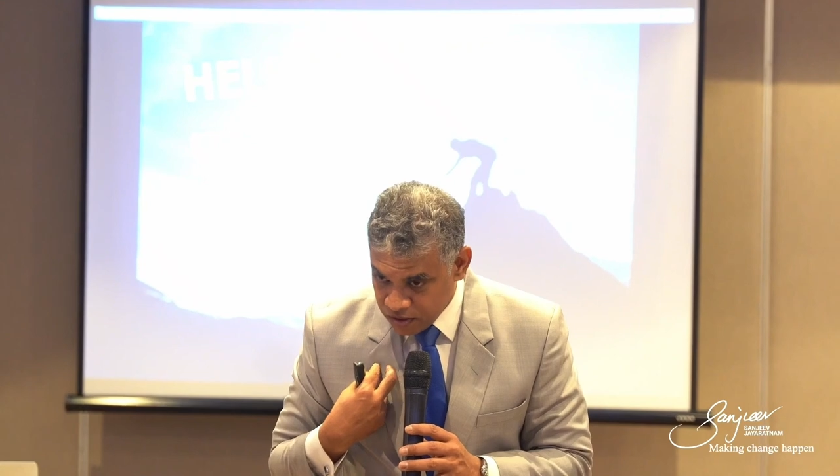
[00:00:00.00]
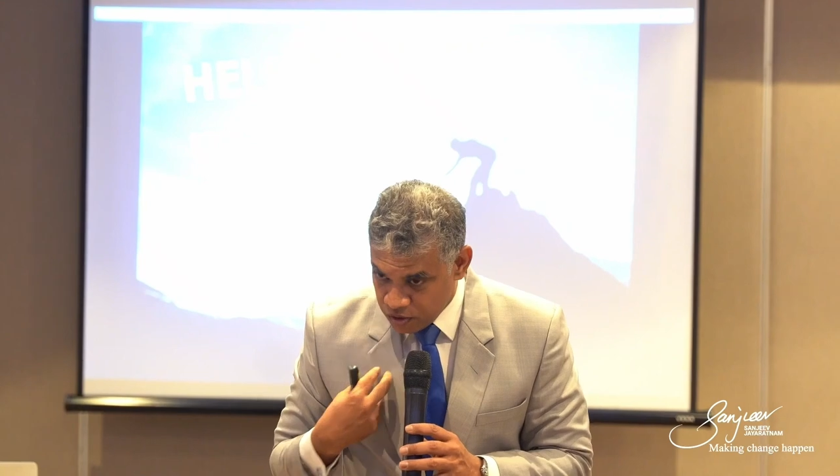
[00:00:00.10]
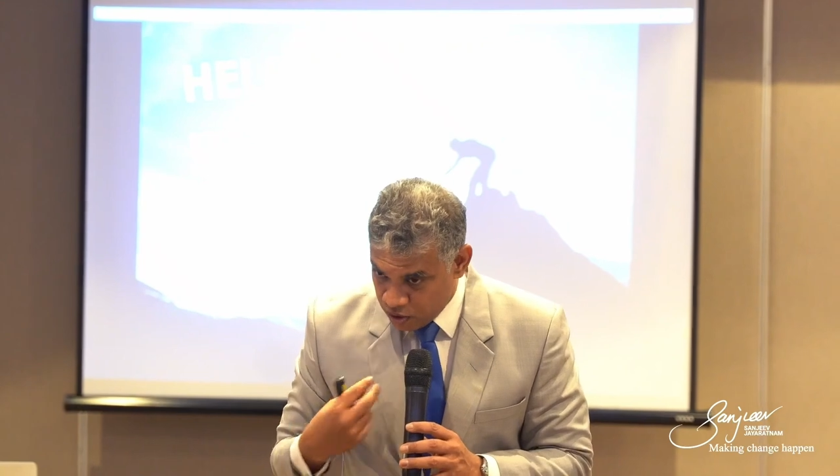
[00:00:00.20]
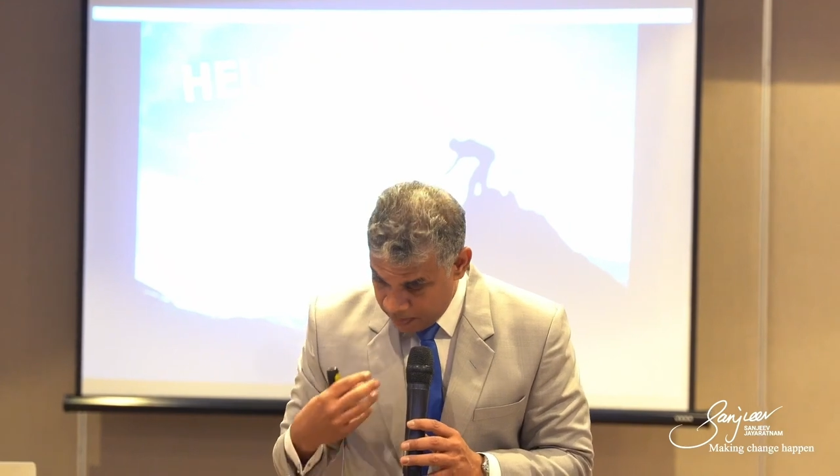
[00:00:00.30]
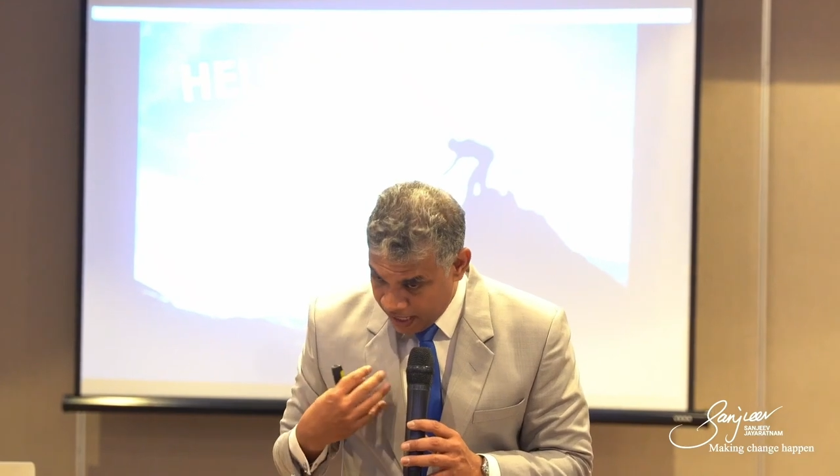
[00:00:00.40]

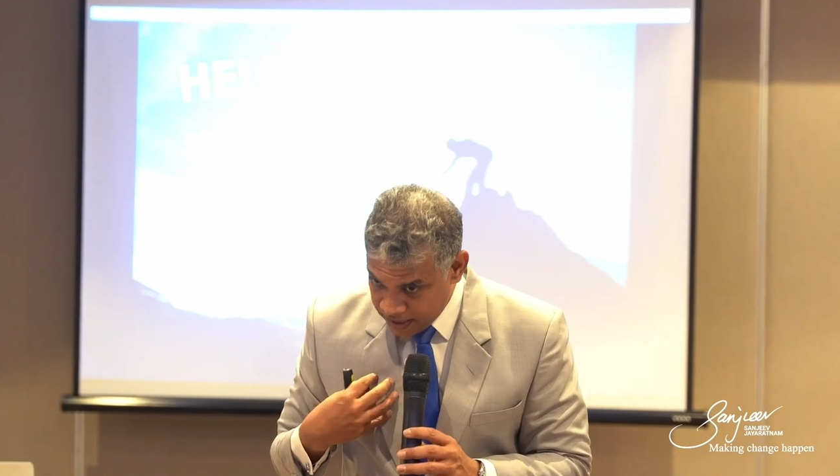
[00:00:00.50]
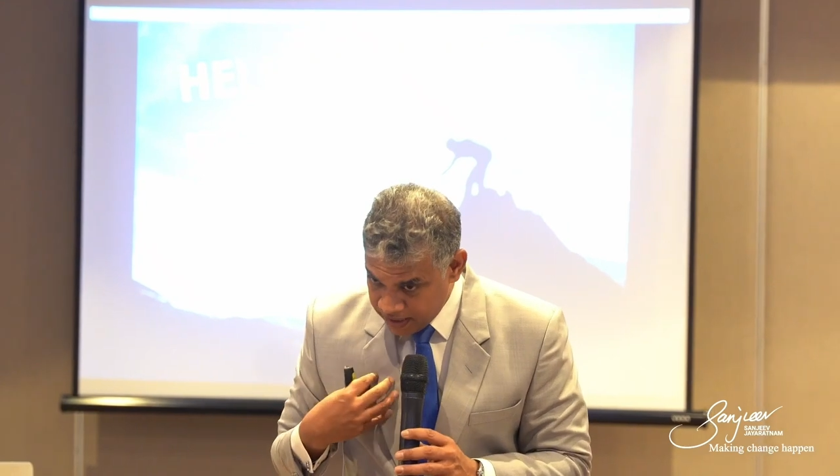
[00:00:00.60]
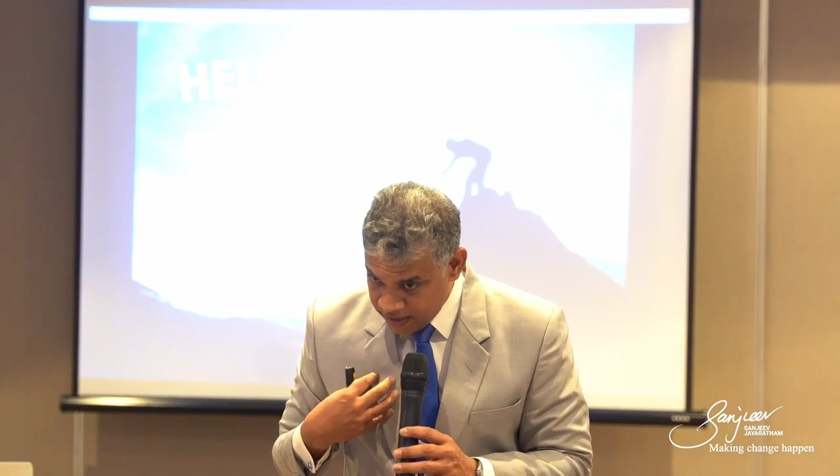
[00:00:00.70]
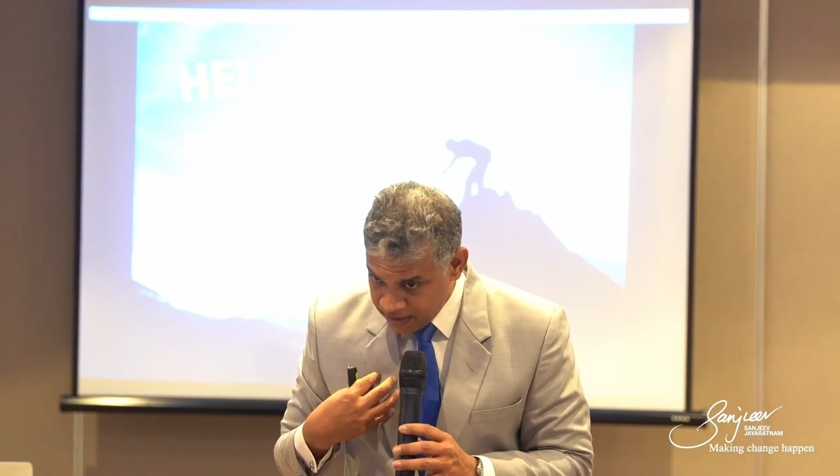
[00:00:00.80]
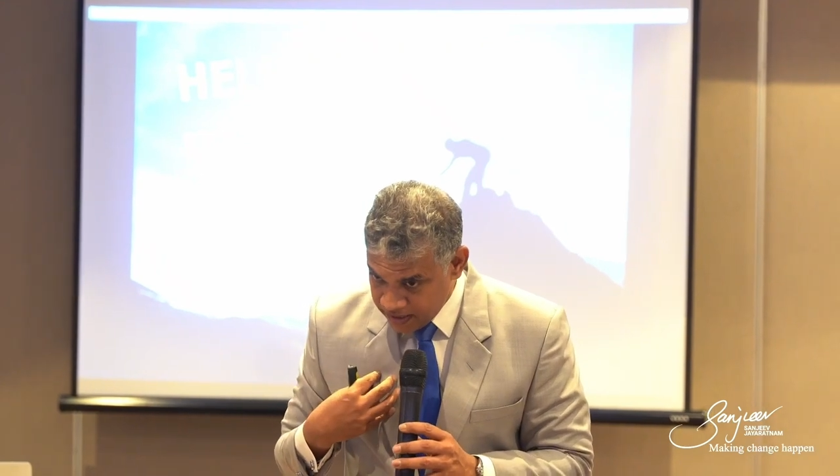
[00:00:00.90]
You'll be
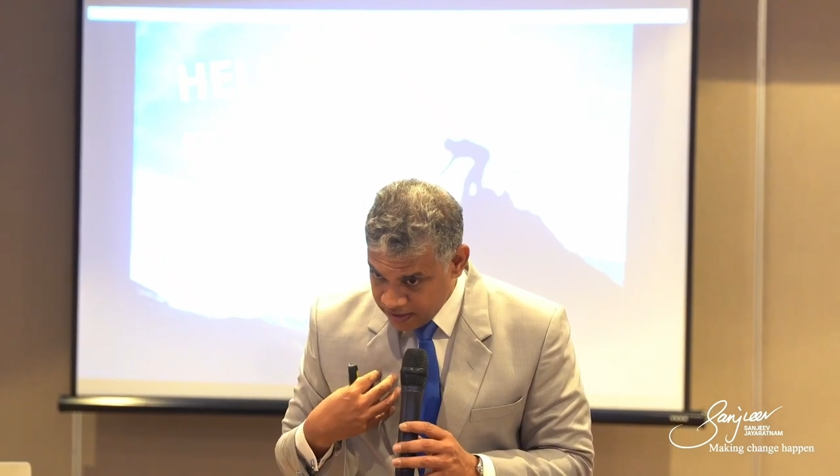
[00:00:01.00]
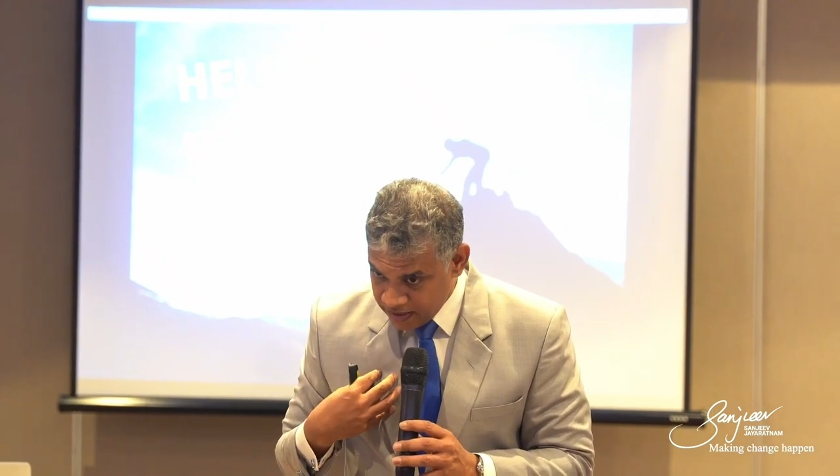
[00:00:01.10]
angry.